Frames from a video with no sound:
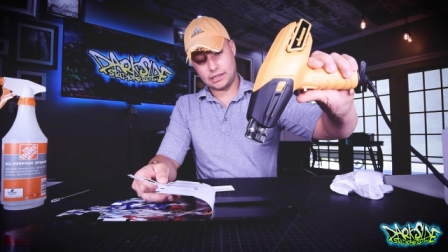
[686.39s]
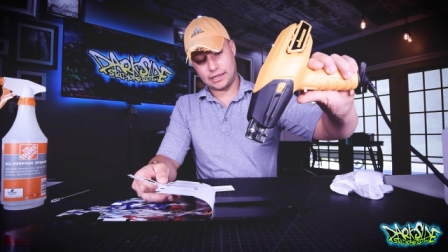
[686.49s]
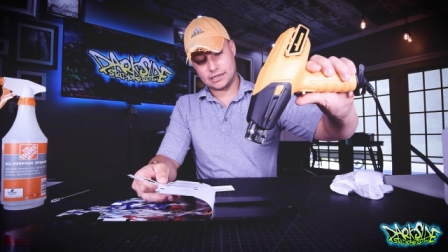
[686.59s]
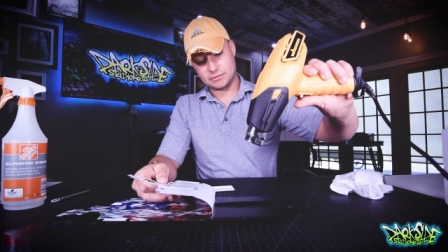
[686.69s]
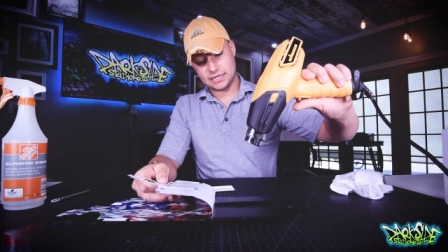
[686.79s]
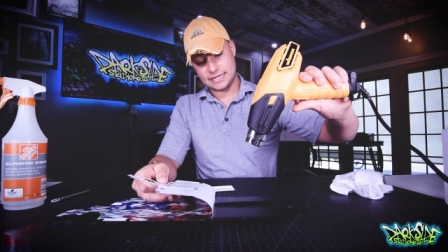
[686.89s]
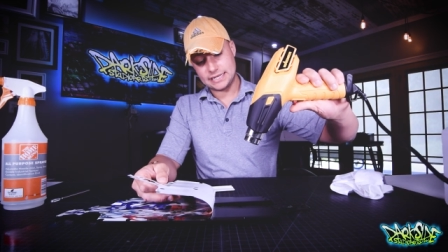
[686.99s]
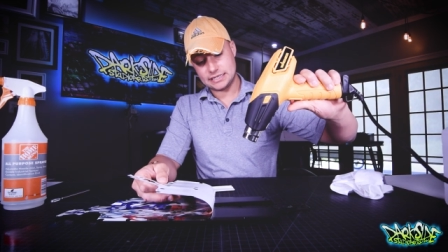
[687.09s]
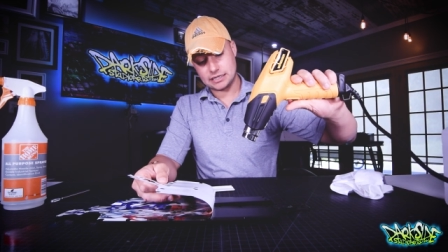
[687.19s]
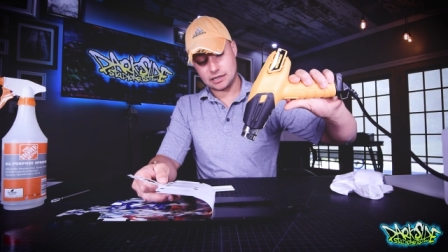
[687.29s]
and I'm going to
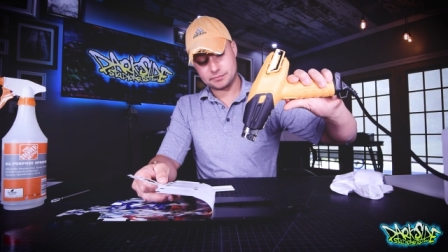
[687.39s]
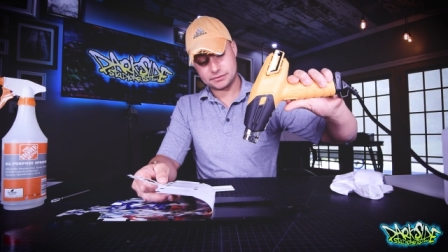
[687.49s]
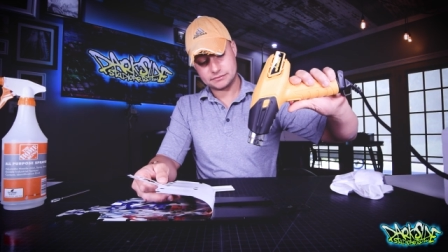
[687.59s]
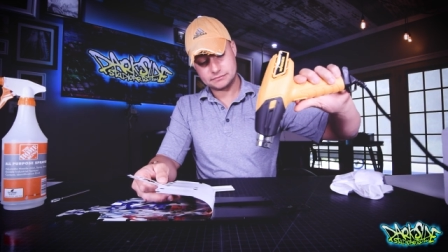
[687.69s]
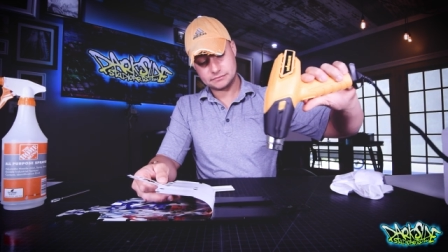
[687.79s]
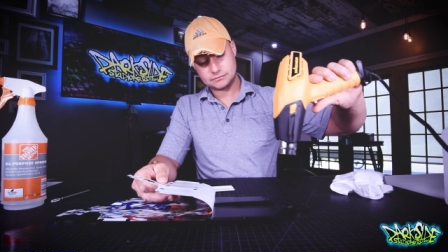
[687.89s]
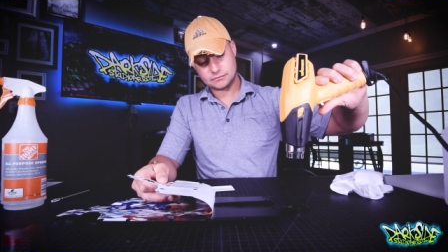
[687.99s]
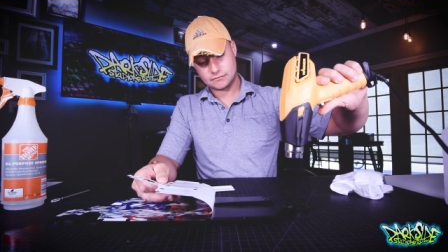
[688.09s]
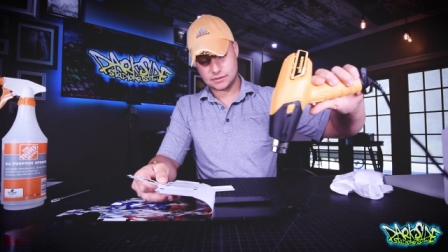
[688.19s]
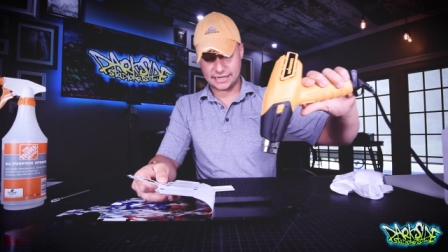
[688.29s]
heat it up.
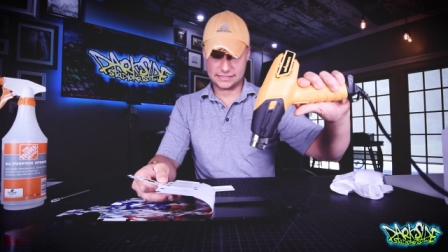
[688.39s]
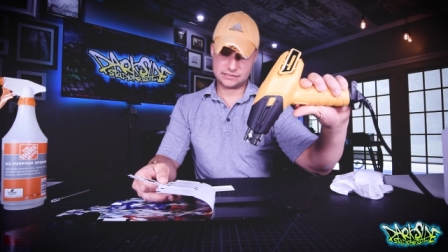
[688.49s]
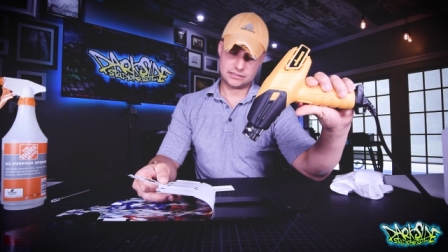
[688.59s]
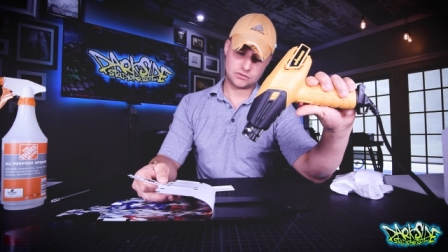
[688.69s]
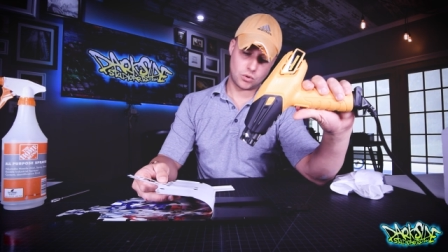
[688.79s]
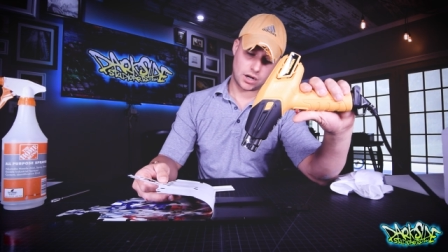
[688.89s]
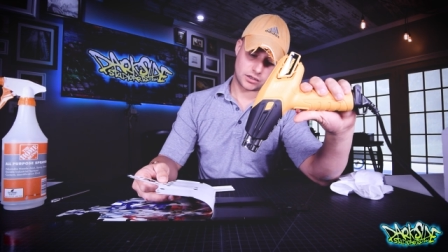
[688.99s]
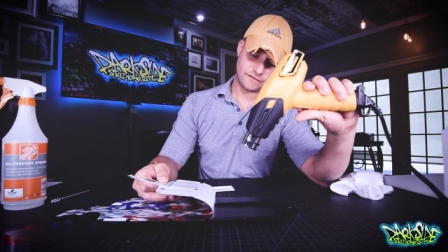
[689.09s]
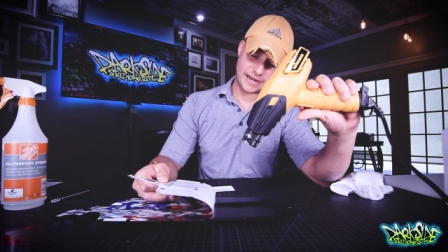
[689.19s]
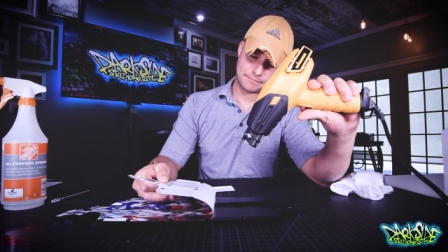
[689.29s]
I can see the
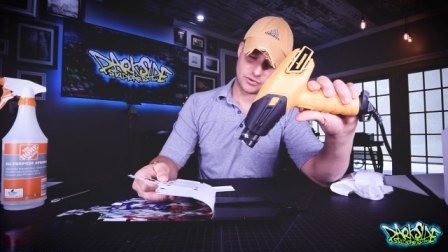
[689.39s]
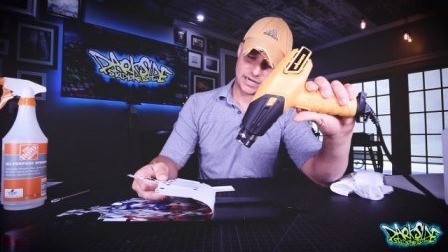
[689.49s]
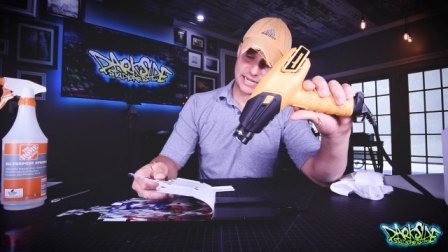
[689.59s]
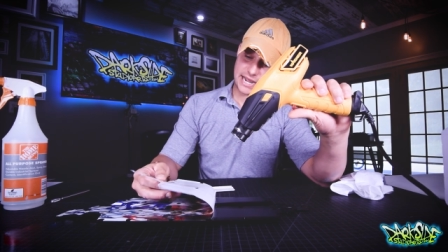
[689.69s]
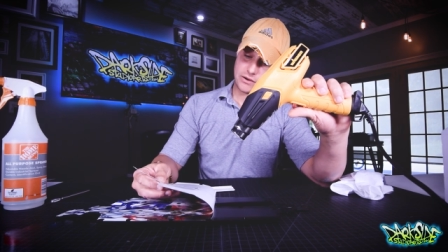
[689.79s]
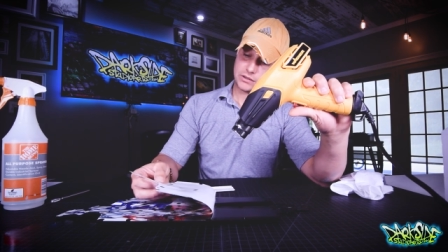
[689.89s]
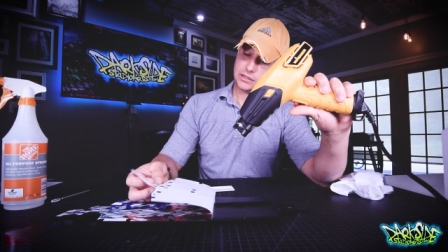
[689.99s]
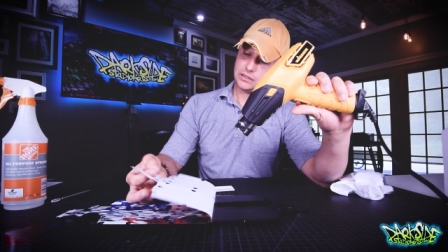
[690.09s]
water evaporating out.